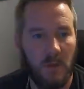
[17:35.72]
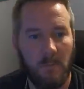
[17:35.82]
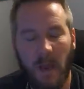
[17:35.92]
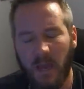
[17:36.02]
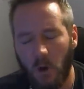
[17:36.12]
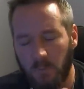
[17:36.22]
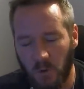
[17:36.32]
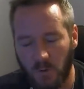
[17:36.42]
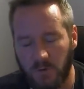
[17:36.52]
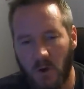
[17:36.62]
My
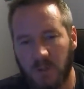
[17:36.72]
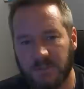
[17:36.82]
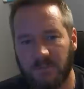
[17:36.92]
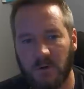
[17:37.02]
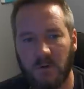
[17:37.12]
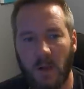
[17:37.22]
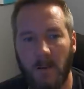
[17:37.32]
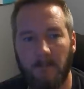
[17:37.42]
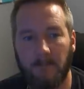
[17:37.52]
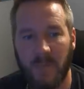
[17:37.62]
outboard calls for
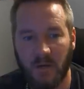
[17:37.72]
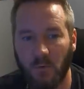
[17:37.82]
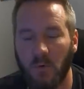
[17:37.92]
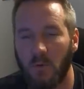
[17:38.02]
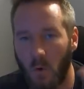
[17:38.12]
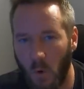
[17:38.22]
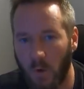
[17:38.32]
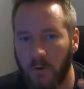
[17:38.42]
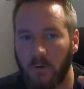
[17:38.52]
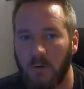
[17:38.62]
mineral
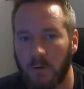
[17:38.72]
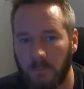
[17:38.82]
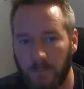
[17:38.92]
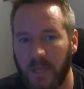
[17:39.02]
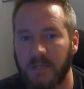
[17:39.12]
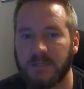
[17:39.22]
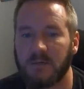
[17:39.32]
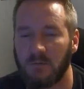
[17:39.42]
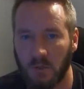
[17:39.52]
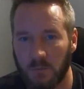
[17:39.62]
oil
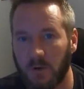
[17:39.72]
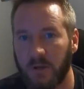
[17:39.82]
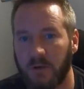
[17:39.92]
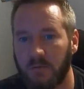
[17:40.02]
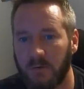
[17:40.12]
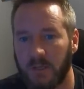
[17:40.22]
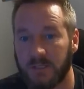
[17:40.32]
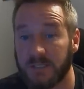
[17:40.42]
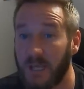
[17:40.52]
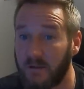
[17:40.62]
based lubricant
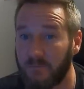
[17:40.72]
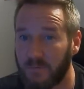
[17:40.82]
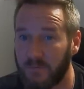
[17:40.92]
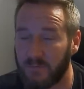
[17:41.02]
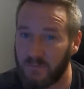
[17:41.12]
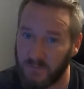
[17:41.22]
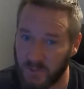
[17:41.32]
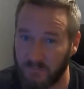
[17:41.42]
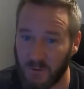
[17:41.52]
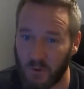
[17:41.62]
instead of
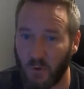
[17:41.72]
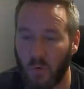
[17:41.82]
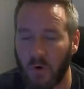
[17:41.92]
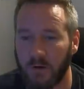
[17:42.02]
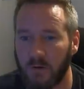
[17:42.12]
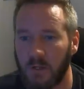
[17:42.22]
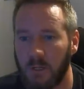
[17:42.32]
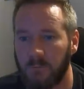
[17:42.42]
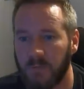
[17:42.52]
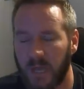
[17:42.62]
conventional oil.
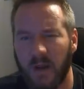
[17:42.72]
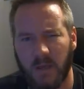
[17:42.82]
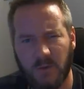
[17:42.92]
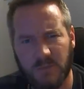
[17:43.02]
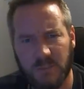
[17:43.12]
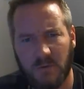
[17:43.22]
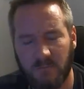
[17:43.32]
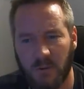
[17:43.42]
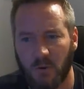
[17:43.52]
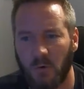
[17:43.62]
Can I use
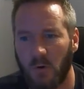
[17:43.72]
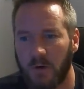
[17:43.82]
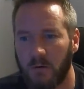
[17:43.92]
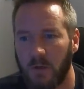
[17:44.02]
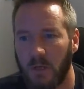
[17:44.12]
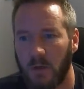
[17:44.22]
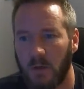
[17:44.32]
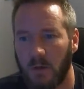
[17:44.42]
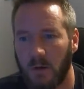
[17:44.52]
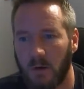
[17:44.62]
conventional oil?
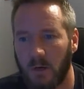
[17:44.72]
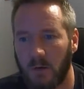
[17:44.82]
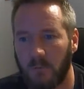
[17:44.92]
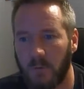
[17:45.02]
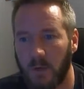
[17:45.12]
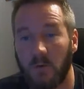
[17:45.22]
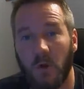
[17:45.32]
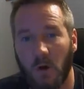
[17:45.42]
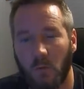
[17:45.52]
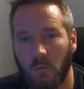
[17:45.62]
Um,
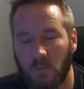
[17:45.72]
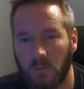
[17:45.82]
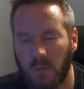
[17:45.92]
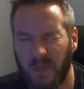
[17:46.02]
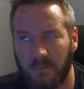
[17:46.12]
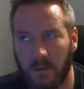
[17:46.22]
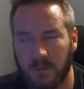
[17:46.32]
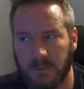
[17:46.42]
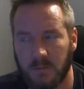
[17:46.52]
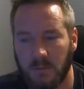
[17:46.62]
no, and
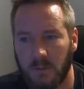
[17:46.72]
yes.